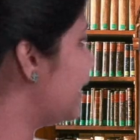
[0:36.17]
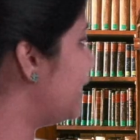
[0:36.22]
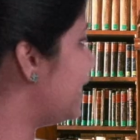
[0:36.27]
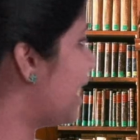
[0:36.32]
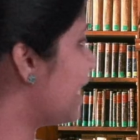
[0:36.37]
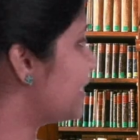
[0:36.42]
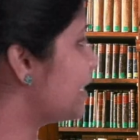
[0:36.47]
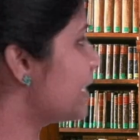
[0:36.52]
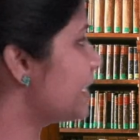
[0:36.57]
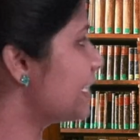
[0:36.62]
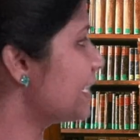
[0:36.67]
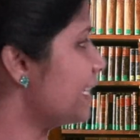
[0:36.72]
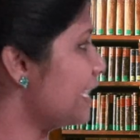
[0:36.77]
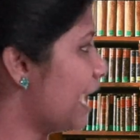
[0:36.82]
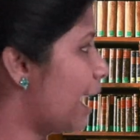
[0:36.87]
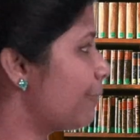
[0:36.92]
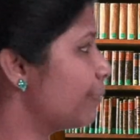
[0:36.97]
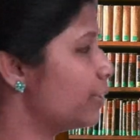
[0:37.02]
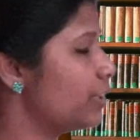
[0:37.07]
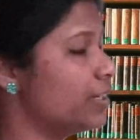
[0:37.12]
The existing
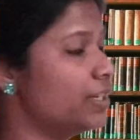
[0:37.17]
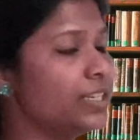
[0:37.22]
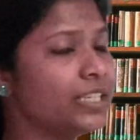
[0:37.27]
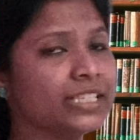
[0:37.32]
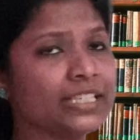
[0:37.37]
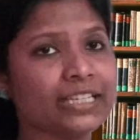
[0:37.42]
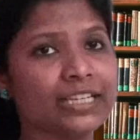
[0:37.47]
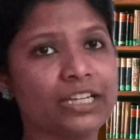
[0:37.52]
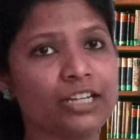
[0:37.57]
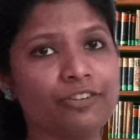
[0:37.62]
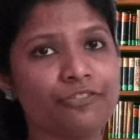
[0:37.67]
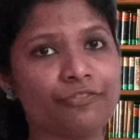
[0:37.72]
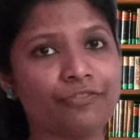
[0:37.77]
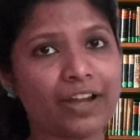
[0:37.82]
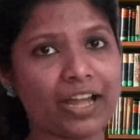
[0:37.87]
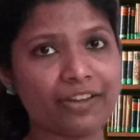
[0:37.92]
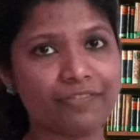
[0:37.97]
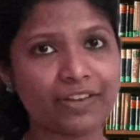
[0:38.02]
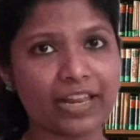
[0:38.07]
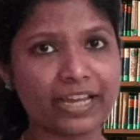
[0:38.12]
capital is
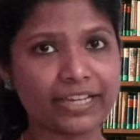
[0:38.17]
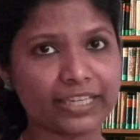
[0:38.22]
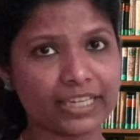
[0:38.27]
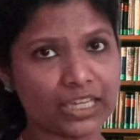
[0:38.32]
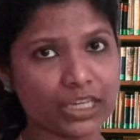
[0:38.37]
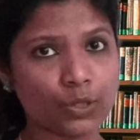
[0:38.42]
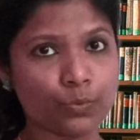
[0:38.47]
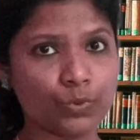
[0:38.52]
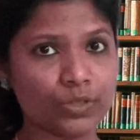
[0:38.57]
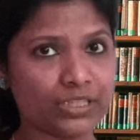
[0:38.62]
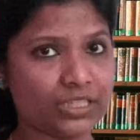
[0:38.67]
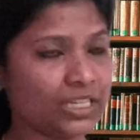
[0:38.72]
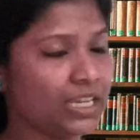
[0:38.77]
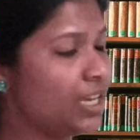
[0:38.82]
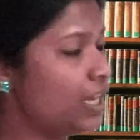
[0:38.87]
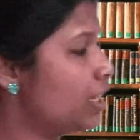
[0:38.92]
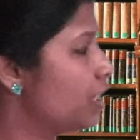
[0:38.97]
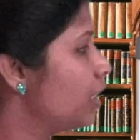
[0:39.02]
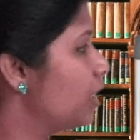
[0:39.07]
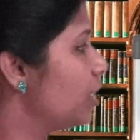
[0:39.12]
5 lakh equity
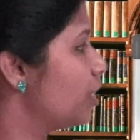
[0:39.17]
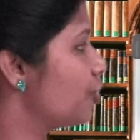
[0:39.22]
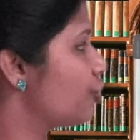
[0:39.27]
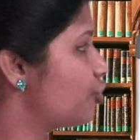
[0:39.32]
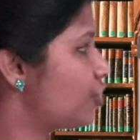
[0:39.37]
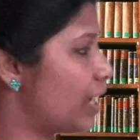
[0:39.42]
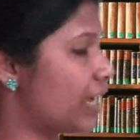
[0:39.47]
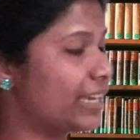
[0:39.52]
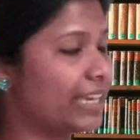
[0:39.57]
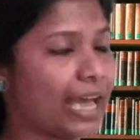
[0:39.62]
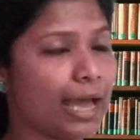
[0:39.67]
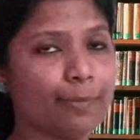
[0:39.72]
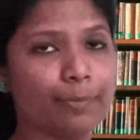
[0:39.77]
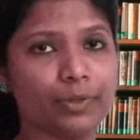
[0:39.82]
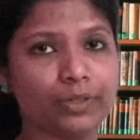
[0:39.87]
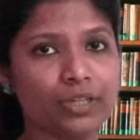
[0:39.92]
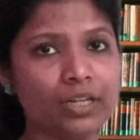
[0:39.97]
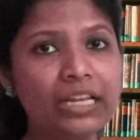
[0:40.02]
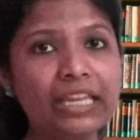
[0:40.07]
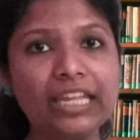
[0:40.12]
share
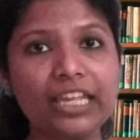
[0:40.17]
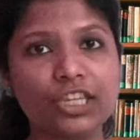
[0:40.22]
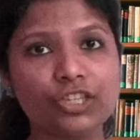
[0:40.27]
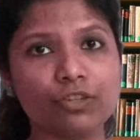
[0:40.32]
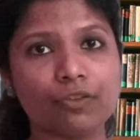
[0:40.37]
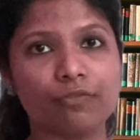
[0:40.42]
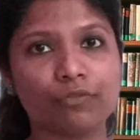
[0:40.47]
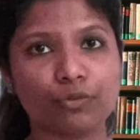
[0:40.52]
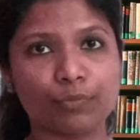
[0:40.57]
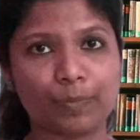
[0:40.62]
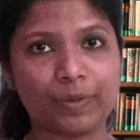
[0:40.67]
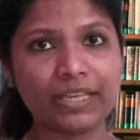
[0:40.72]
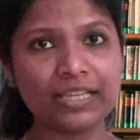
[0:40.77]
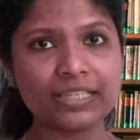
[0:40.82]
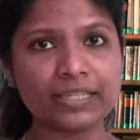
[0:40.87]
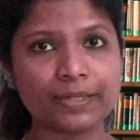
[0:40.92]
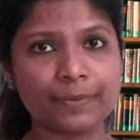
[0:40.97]
capital each of rupees